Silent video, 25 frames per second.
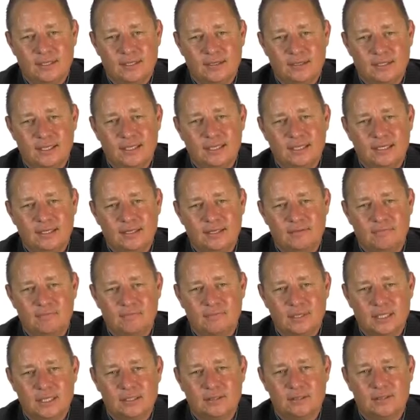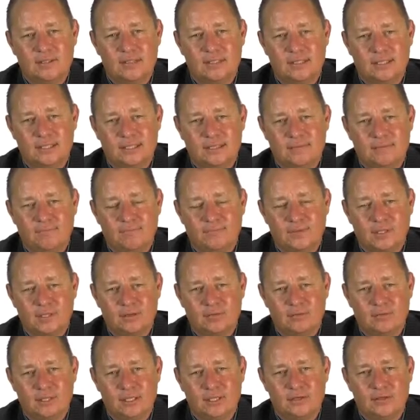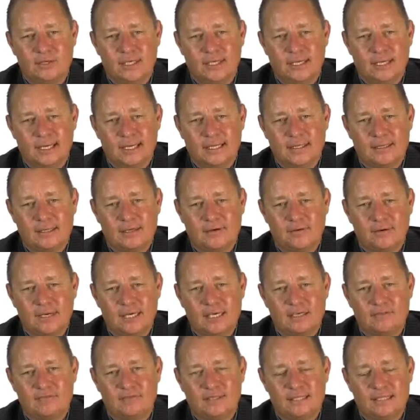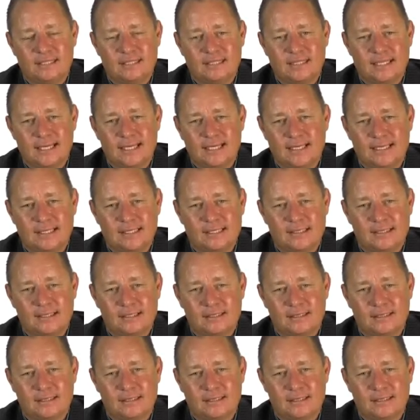Then in the middle tier, we're looking at the relevant standard,